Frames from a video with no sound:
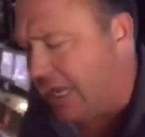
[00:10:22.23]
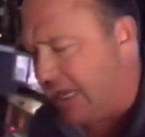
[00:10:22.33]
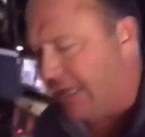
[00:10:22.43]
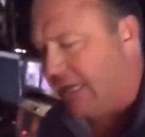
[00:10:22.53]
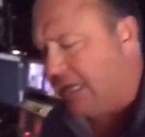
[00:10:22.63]

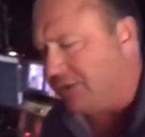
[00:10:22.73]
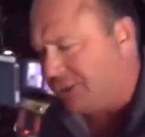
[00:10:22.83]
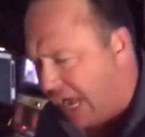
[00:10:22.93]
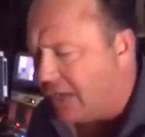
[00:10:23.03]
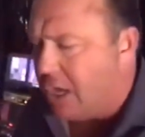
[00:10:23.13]
in
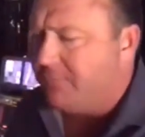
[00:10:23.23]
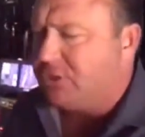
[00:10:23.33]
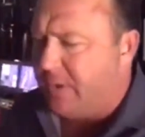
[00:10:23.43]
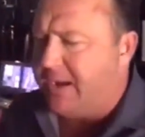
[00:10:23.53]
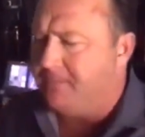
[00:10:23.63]
Stockholm,
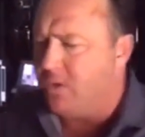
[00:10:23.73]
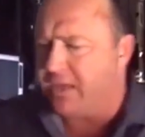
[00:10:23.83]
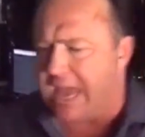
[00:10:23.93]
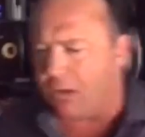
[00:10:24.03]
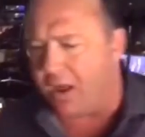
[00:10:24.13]
Sweden, with the
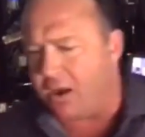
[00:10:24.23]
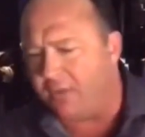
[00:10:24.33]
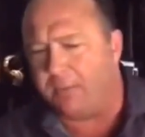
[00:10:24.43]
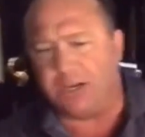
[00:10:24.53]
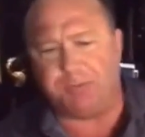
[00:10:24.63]
guy running
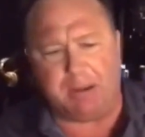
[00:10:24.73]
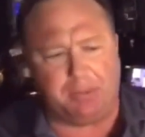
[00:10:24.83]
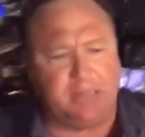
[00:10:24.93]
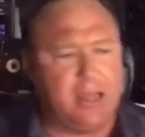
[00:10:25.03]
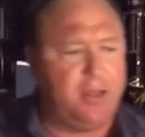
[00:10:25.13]
over a bunch of people
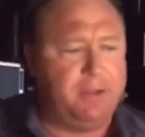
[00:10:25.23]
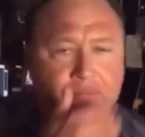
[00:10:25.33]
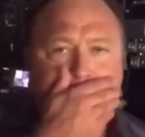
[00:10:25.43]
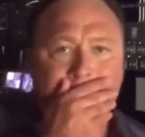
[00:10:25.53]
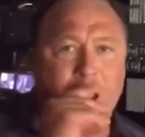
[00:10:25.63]
and killing them?
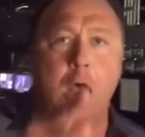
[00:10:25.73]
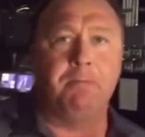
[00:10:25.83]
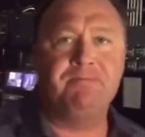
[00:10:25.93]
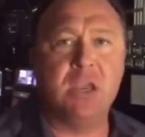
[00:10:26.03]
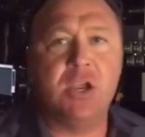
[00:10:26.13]
No.
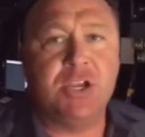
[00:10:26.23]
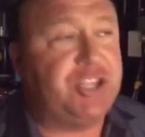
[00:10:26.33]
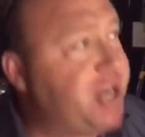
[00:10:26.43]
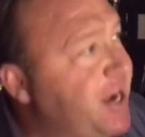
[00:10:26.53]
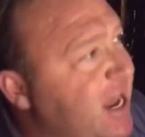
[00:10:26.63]
You
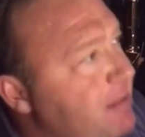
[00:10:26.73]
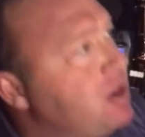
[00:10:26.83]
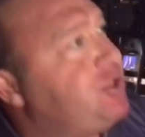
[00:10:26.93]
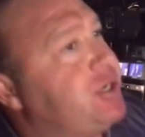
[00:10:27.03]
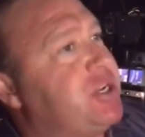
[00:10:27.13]
see any
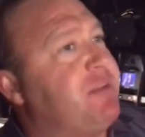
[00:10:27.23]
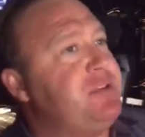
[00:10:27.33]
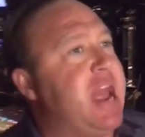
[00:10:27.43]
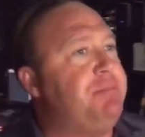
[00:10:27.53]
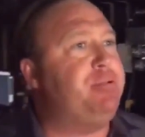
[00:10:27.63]
images of
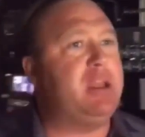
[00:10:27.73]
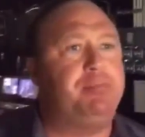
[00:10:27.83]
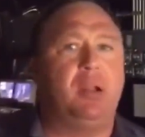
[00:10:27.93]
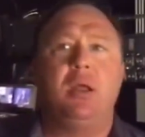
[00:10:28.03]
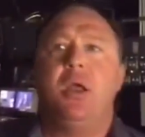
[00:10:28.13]
dead
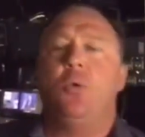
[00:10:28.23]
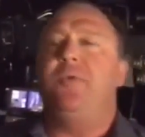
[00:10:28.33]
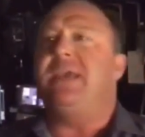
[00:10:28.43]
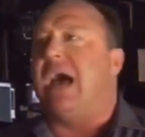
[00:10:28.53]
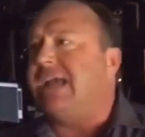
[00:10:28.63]
people with
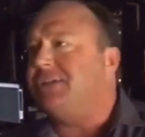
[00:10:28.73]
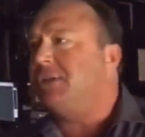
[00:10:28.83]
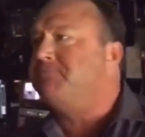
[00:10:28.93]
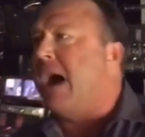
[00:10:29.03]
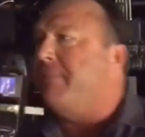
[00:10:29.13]
the ISIS
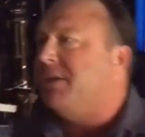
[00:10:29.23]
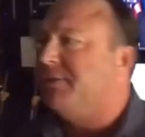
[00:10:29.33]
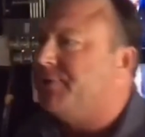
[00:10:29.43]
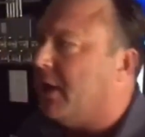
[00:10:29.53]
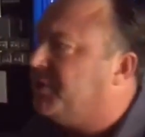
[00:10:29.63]
bombings of
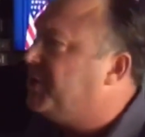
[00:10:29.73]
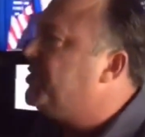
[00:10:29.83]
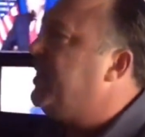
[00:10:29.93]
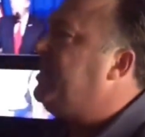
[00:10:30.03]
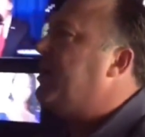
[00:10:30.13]
churches in
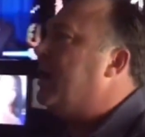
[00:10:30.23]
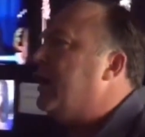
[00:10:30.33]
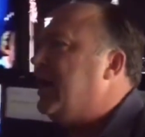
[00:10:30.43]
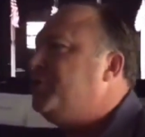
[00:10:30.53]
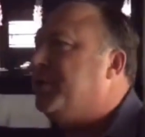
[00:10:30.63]

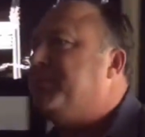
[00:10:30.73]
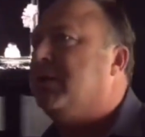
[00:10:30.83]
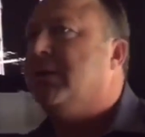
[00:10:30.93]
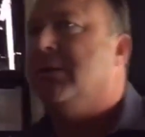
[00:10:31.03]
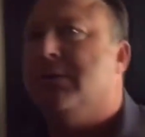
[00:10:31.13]
Egypt
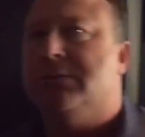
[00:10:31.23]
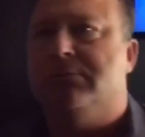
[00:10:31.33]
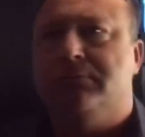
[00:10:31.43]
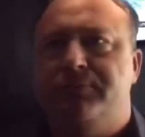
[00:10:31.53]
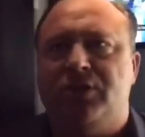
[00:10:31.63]

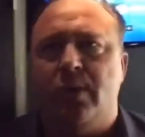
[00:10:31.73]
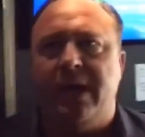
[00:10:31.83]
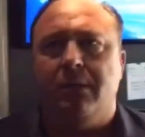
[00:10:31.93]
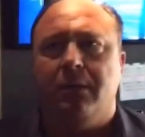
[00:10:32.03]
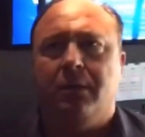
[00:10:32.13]
this
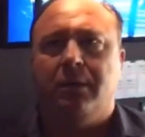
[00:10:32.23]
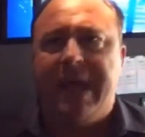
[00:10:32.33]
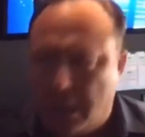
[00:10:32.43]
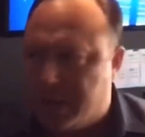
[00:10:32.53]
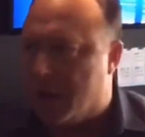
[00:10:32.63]
week?
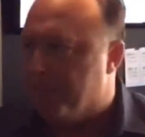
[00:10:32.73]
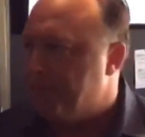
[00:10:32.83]
Hell no.